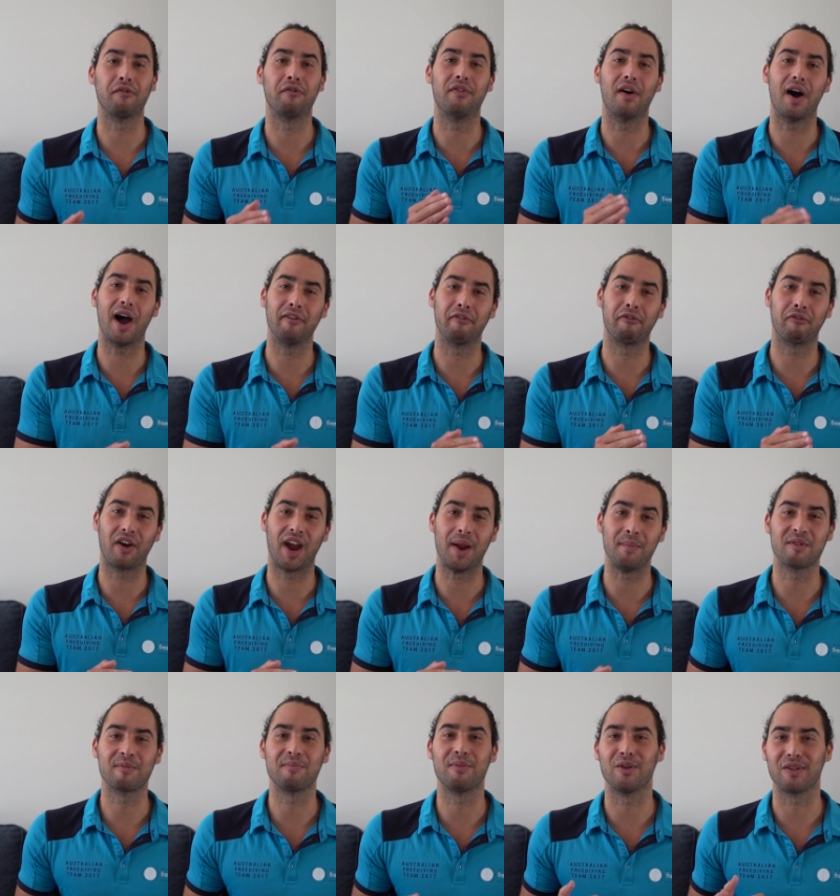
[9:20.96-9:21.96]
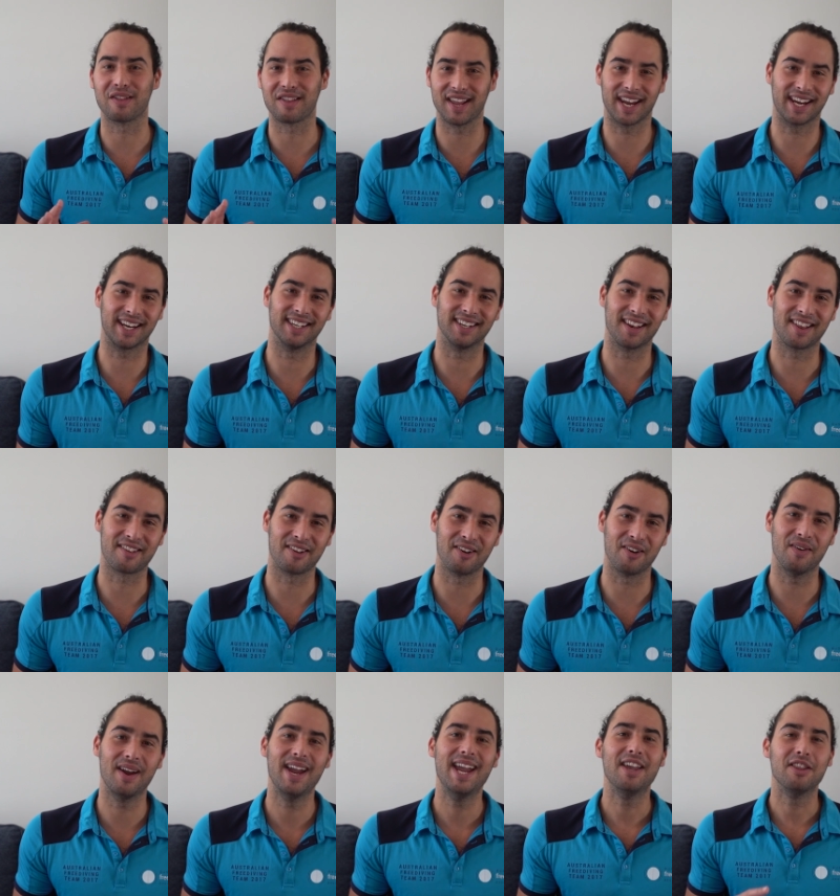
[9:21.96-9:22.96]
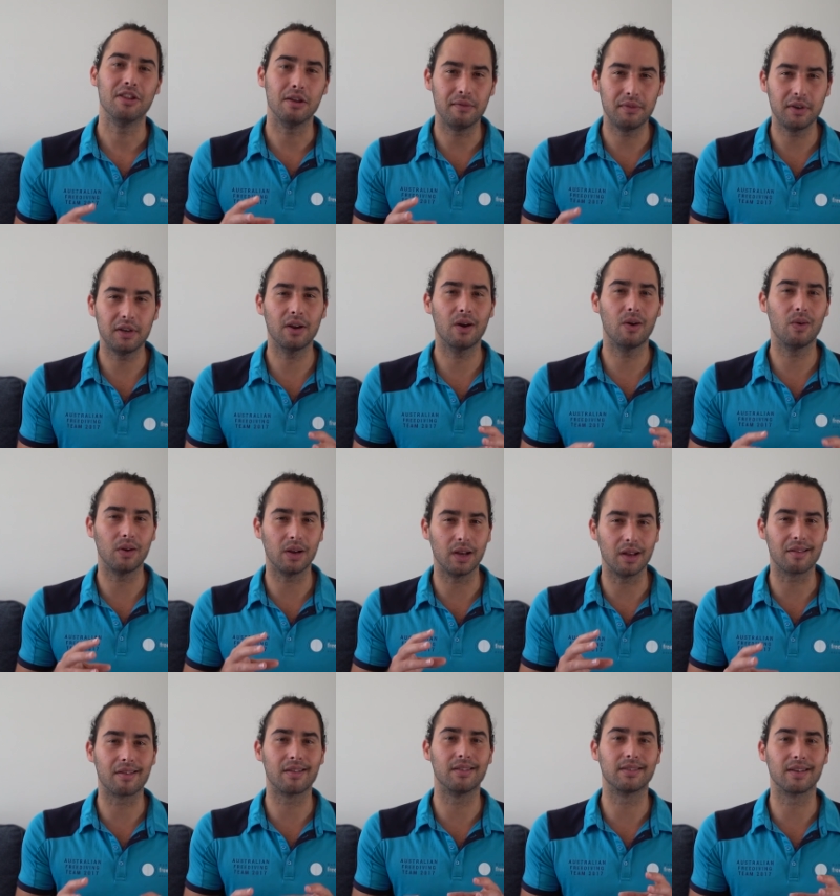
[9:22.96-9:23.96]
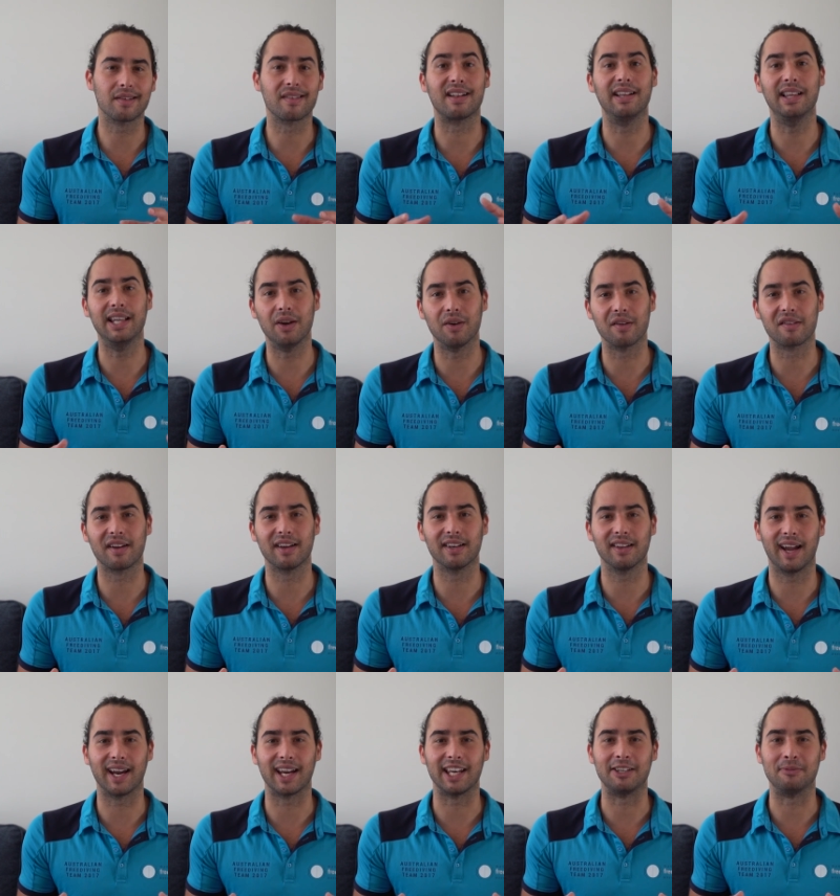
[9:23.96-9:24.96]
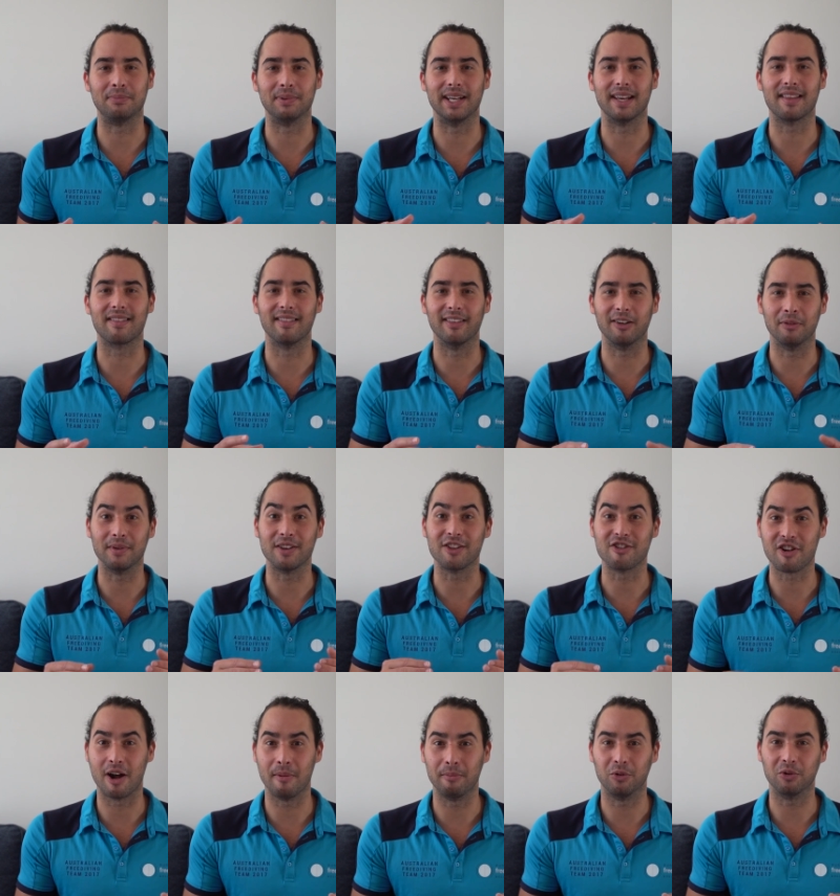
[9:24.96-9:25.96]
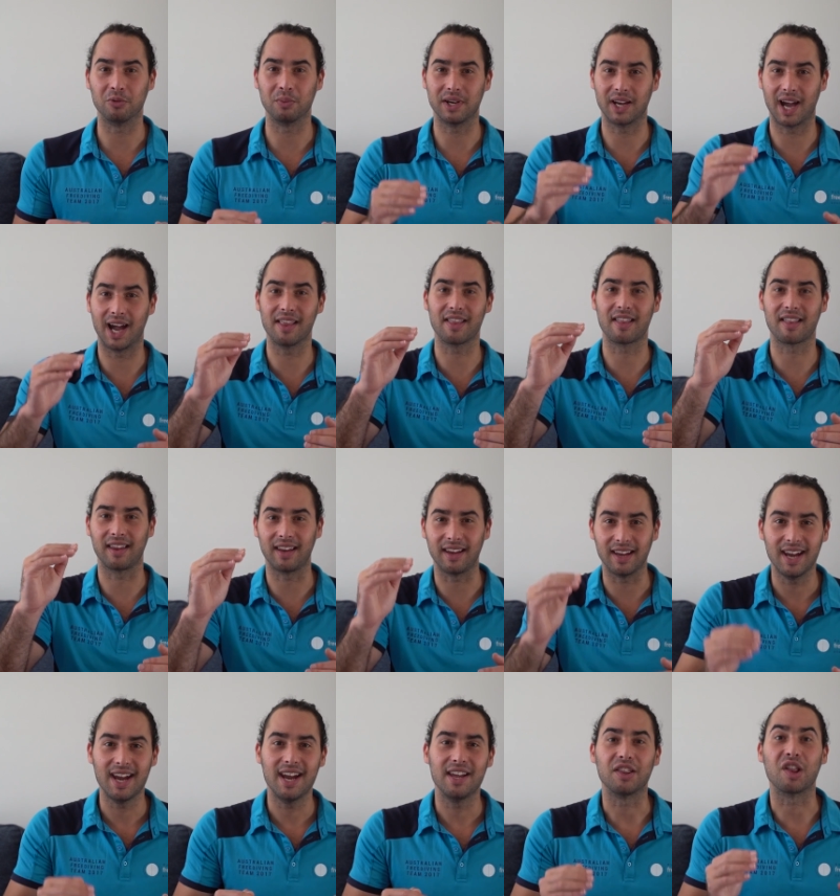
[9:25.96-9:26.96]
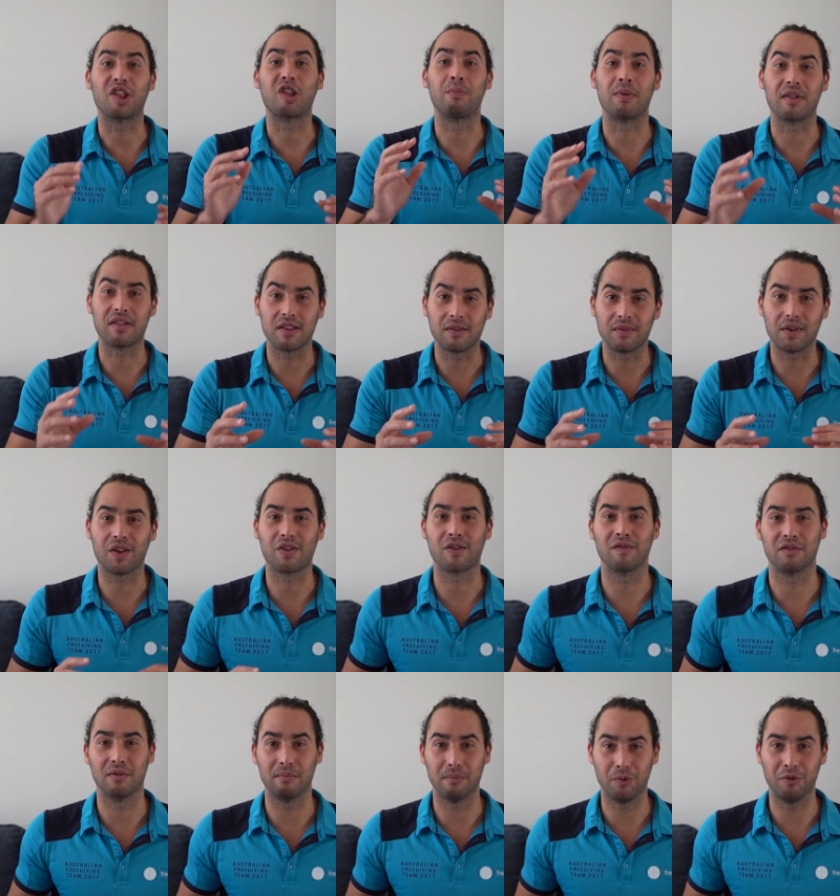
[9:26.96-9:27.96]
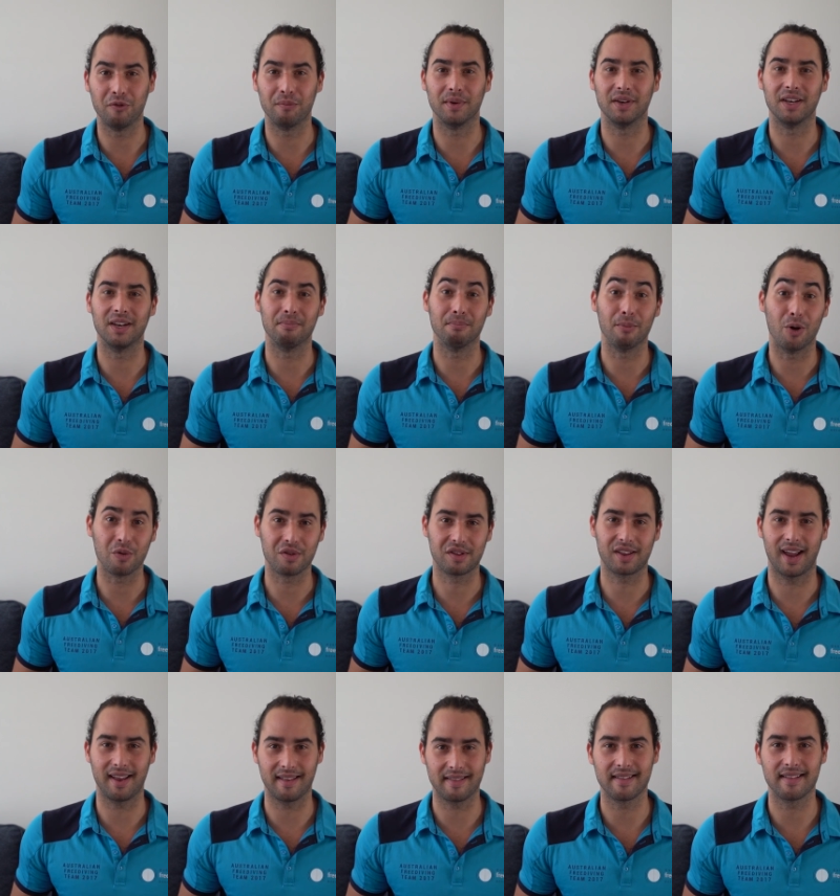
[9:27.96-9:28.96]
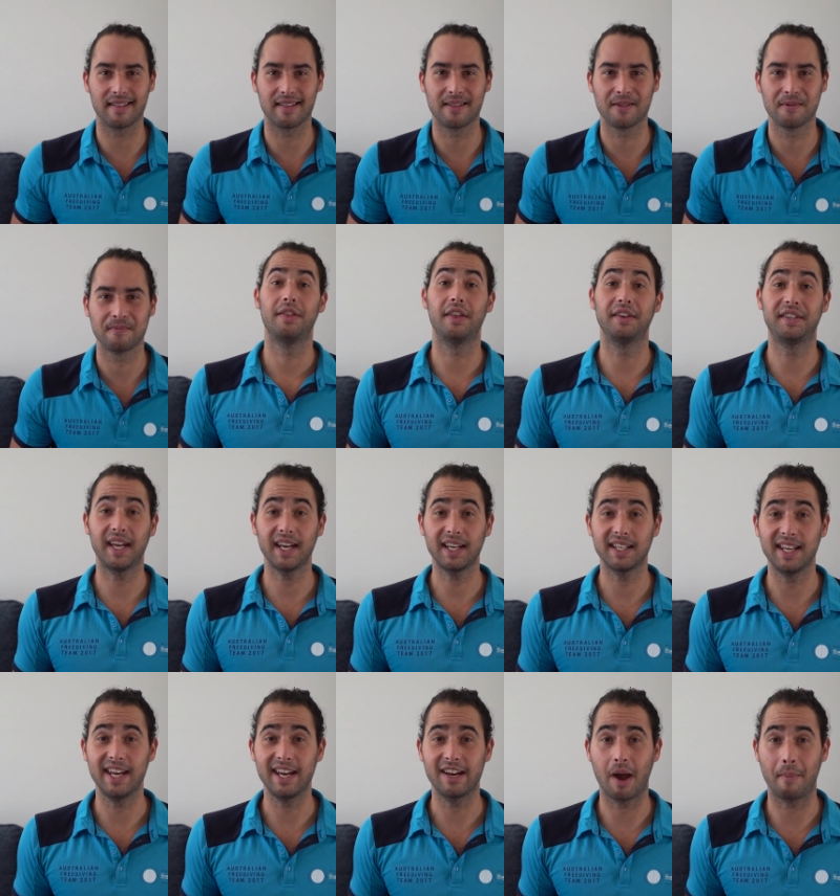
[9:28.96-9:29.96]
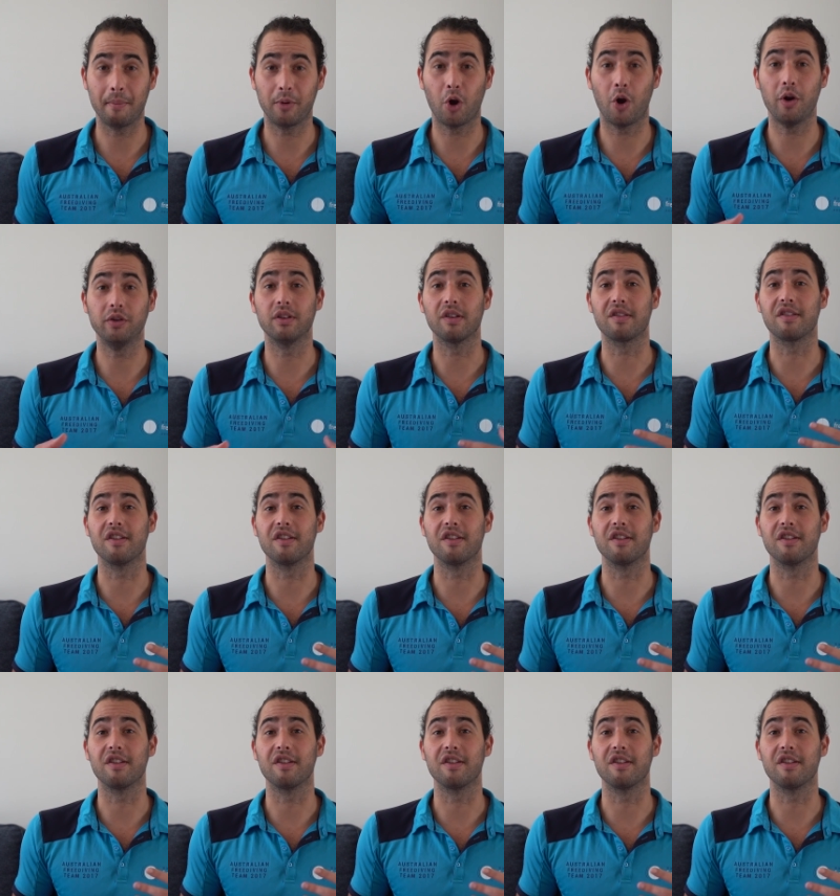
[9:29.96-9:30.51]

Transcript: 5 frames per second, so the video isn't as clear as I'd like it to be. It's a little bit jumbled. We can't see the specifics of the movement in most cases. The technique I'm going to